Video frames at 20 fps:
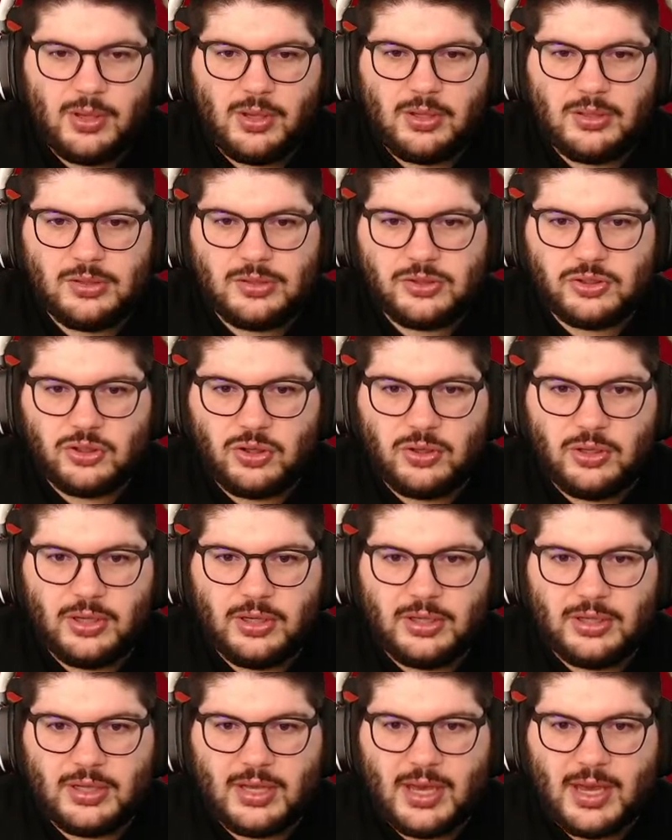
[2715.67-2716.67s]
Son
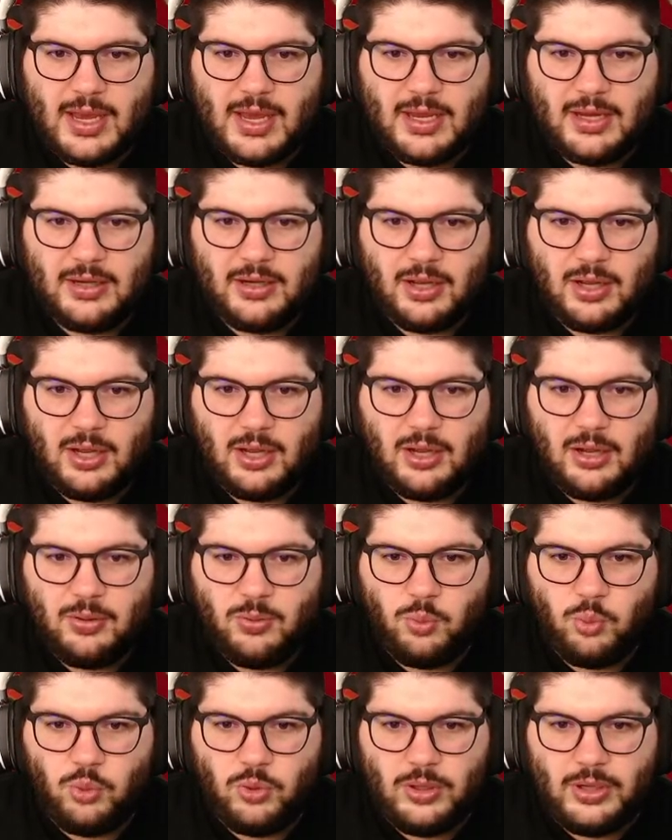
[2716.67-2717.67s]
and Kane
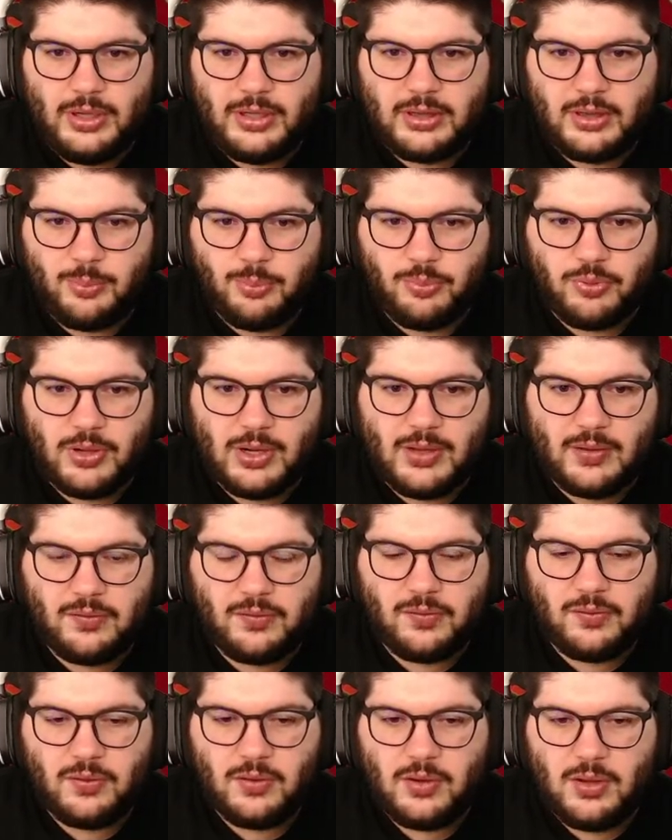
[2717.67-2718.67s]
will lead the press.